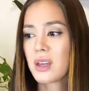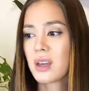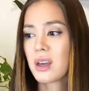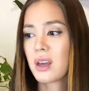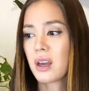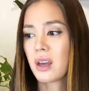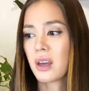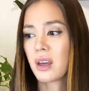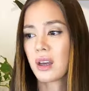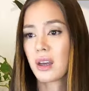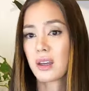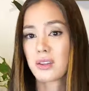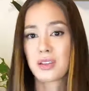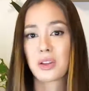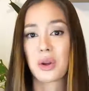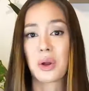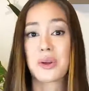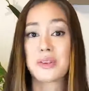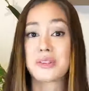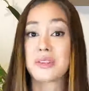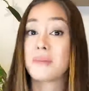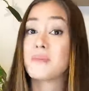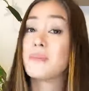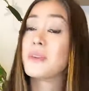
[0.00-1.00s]
as long
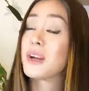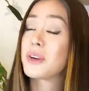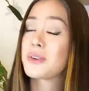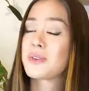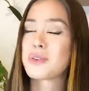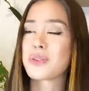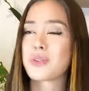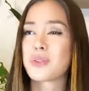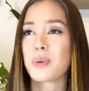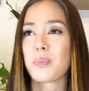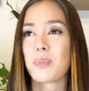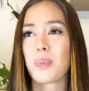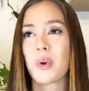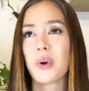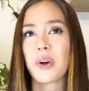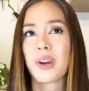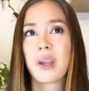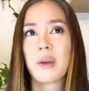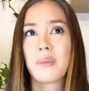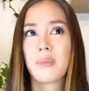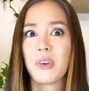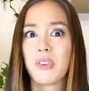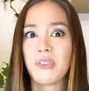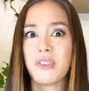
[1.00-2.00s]
as I'm there to support
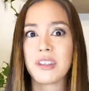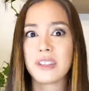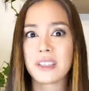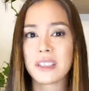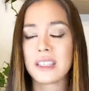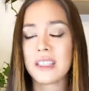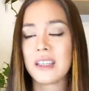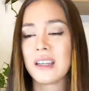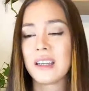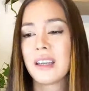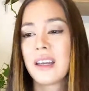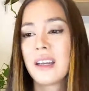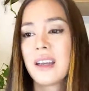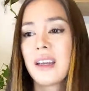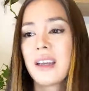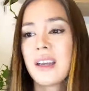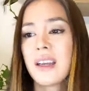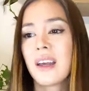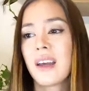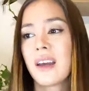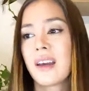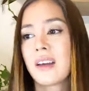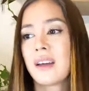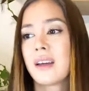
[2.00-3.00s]
him, obviously.
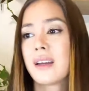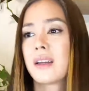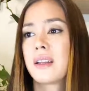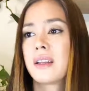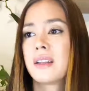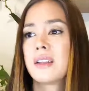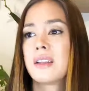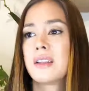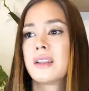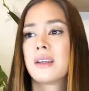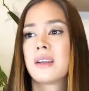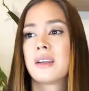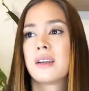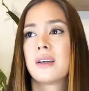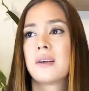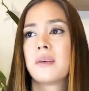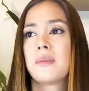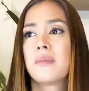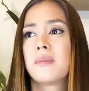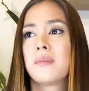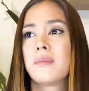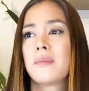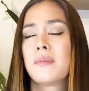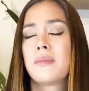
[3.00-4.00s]
And
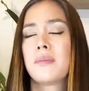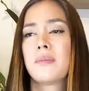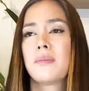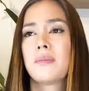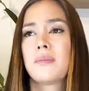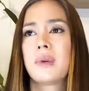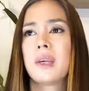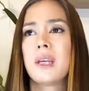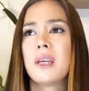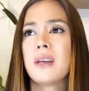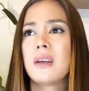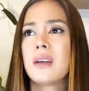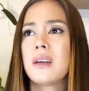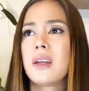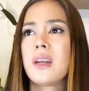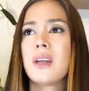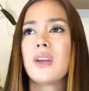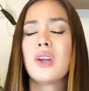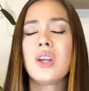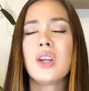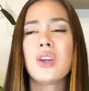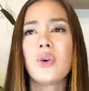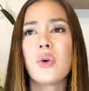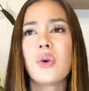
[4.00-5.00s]
but yeah,
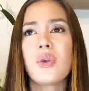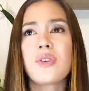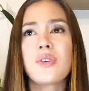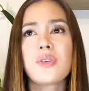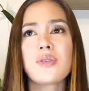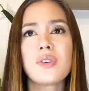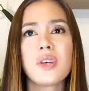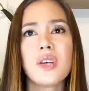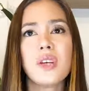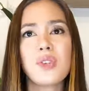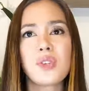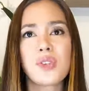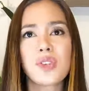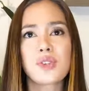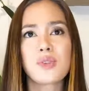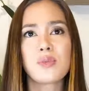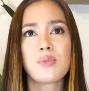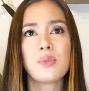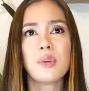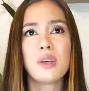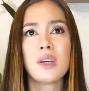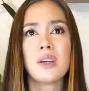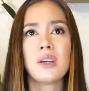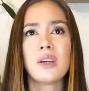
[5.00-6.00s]
it also teaches
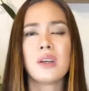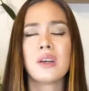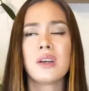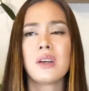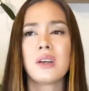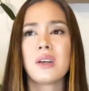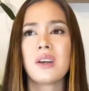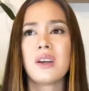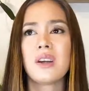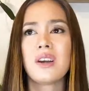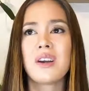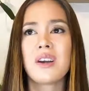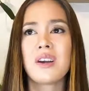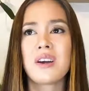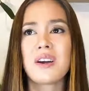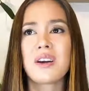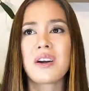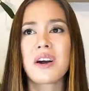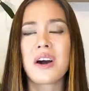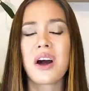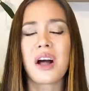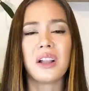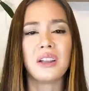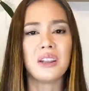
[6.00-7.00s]
me
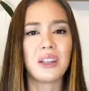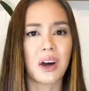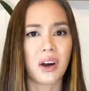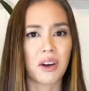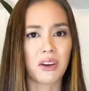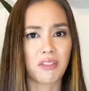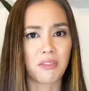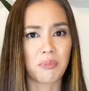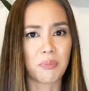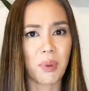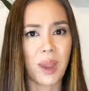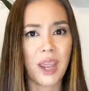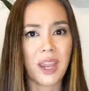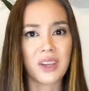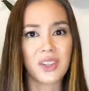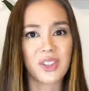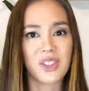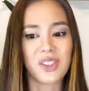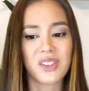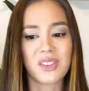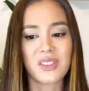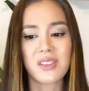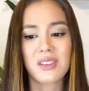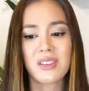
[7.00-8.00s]
a lot of
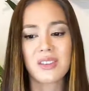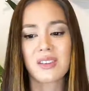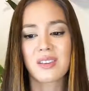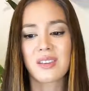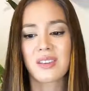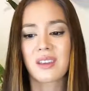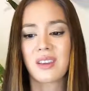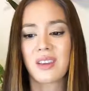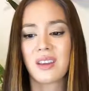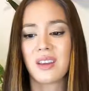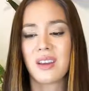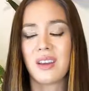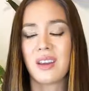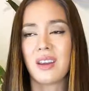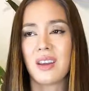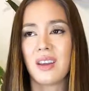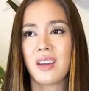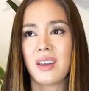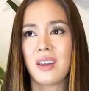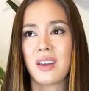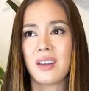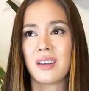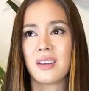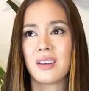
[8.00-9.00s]
patience,
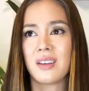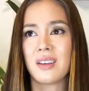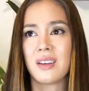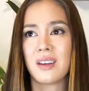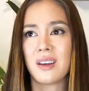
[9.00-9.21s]
and